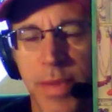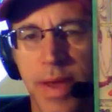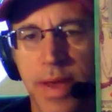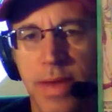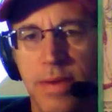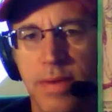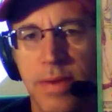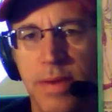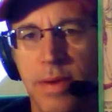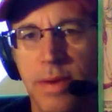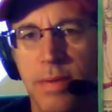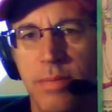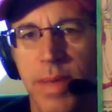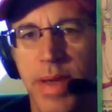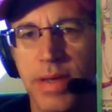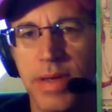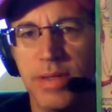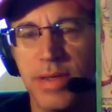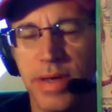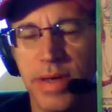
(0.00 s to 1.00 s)
and it
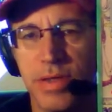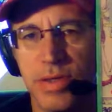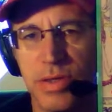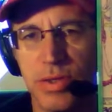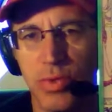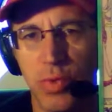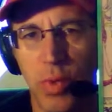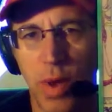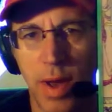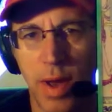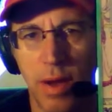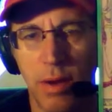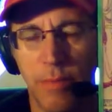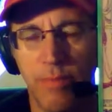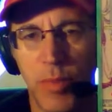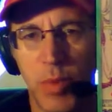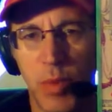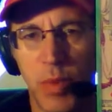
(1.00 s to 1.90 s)
makes sense as well.